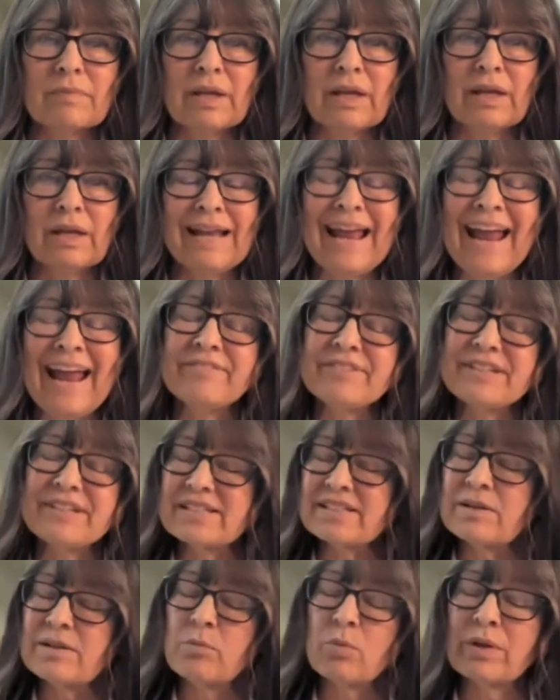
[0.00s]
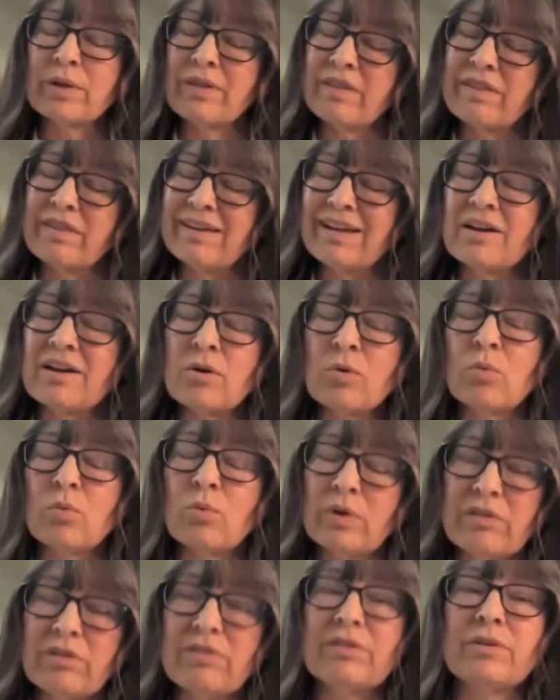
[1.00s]
And having someone there
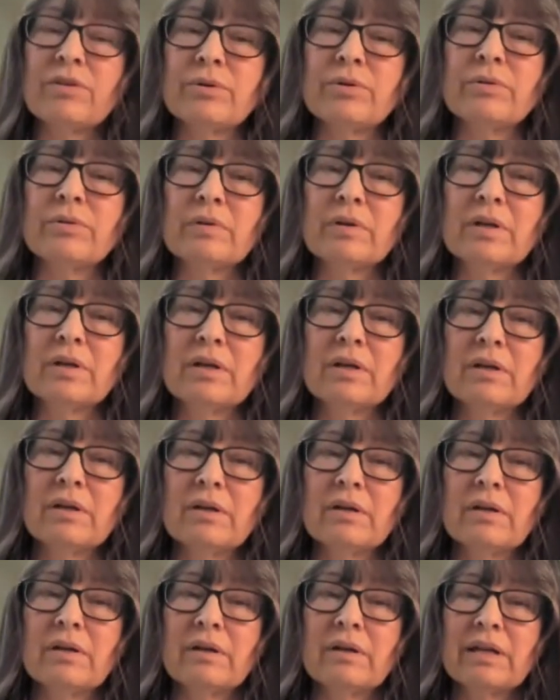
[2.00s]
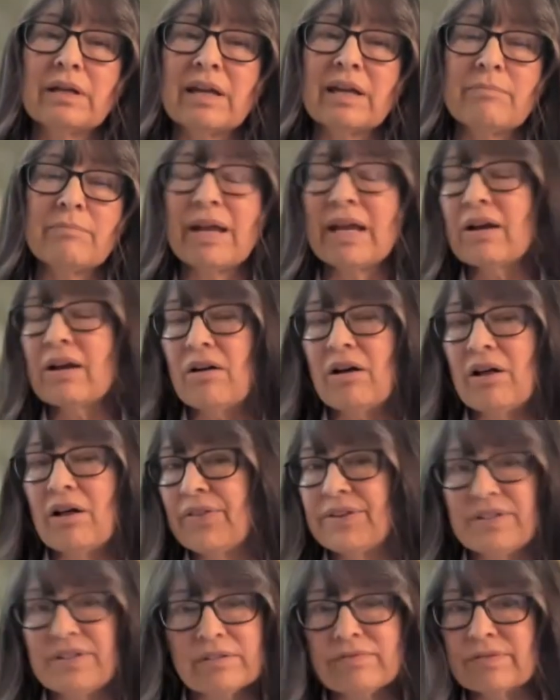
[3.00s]
with you can make all
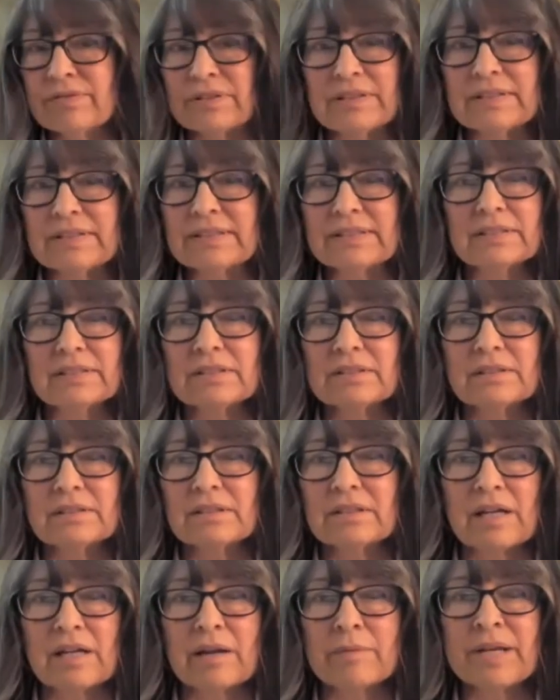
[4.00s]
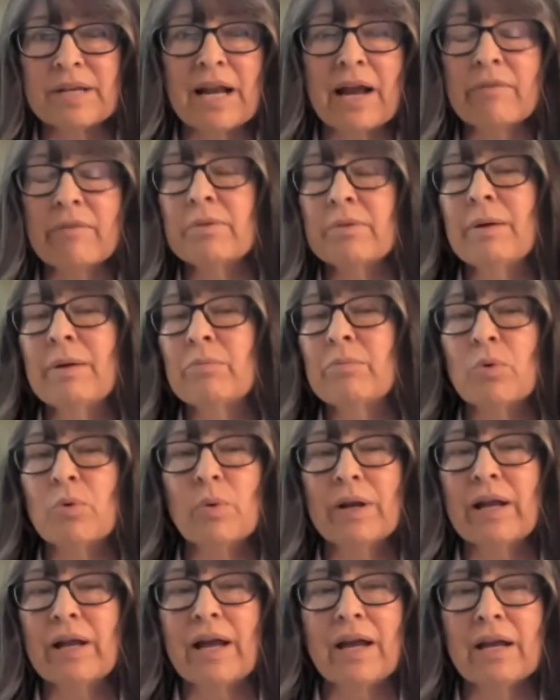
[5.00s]
the difference. I mean, I remember
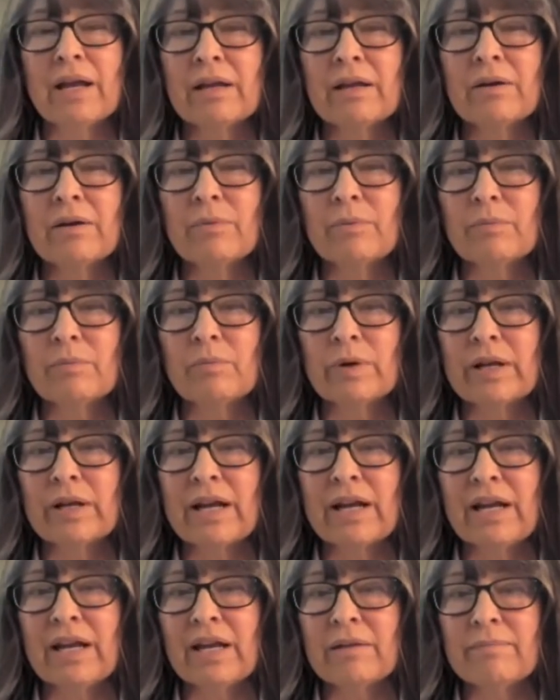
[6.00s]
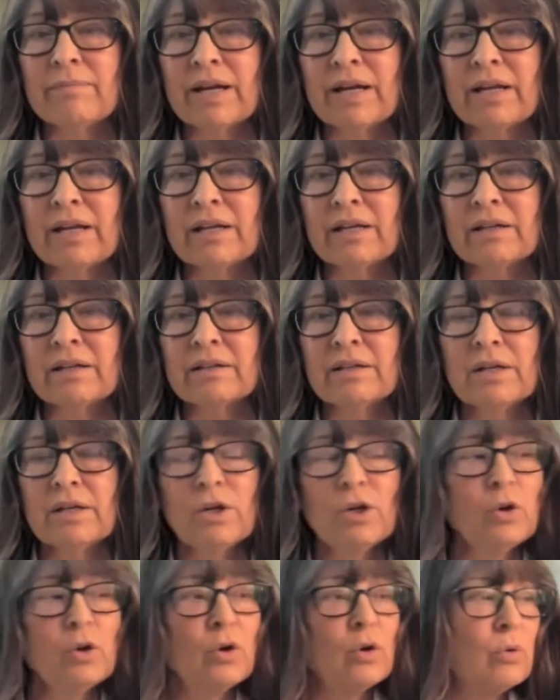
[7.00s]
when I had my,
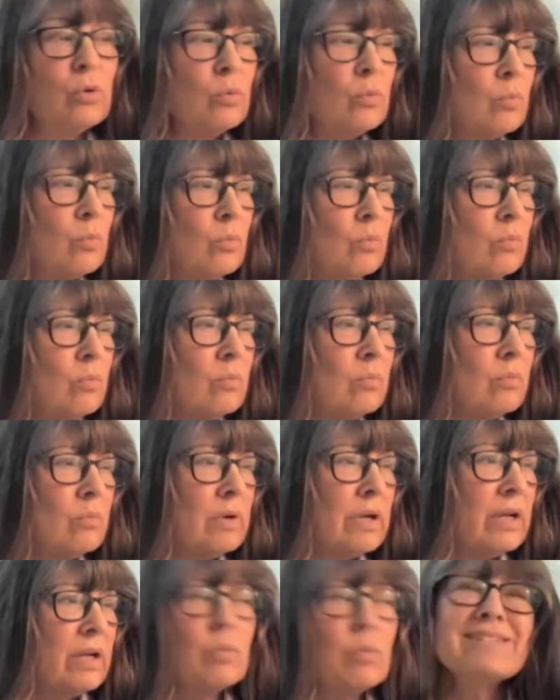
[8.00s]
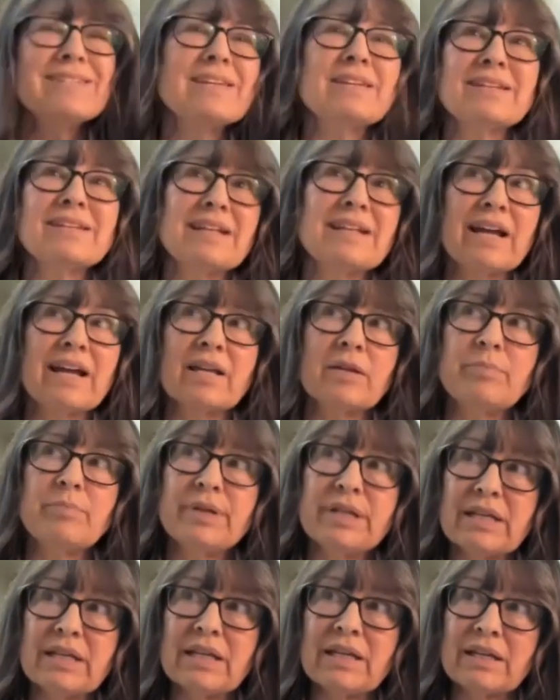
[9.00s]
it wasn't an
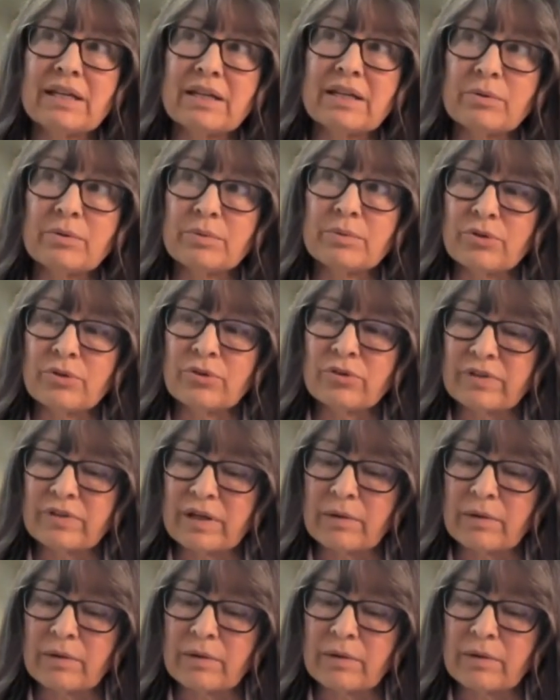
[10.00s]
IEP, it was